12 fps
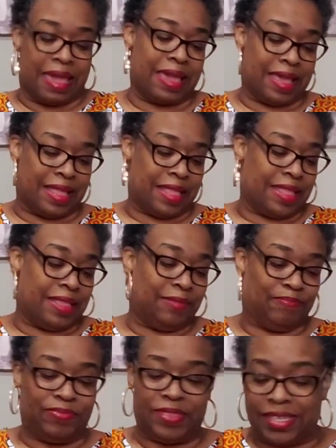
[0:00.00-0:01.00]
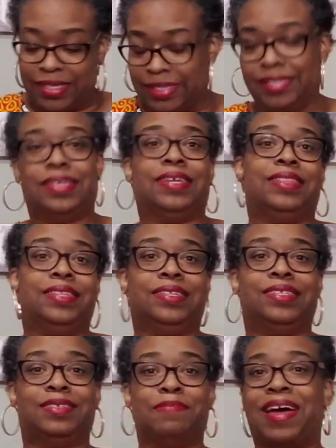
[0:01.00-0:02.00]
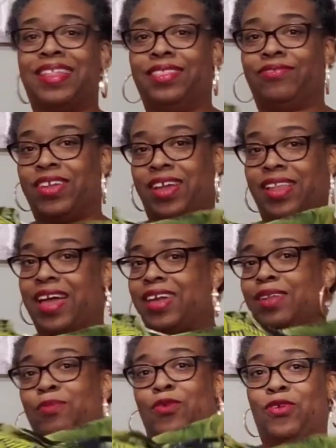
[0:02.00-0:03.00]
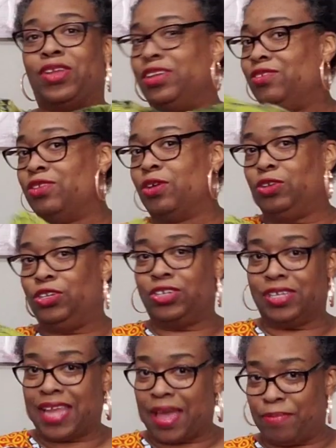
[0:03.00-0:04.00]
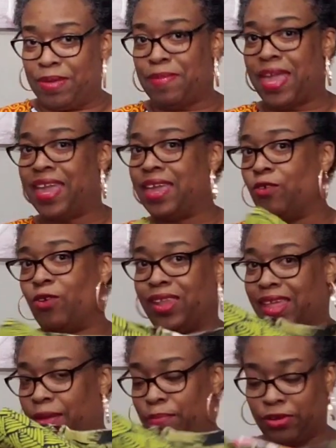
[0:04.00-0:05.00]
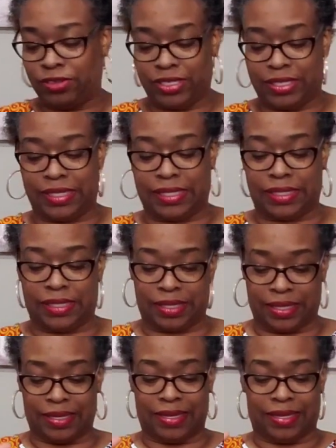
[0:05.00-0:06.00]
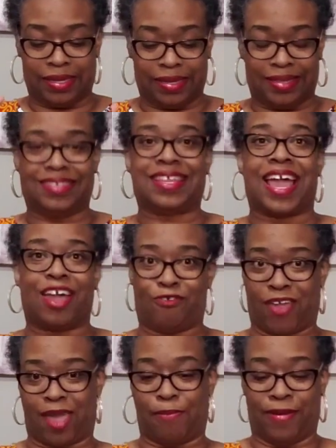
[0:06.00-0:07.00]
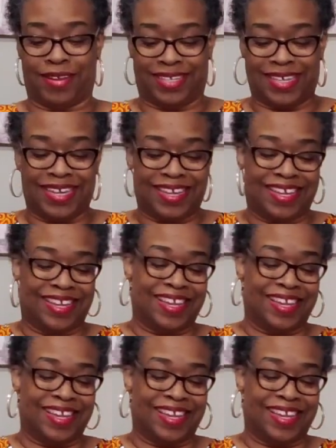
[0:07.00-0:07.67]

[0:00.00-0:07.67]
And this is it. This is my 3 o'clock in the morning. You know you should not be making online purchases. Stack of fabrics.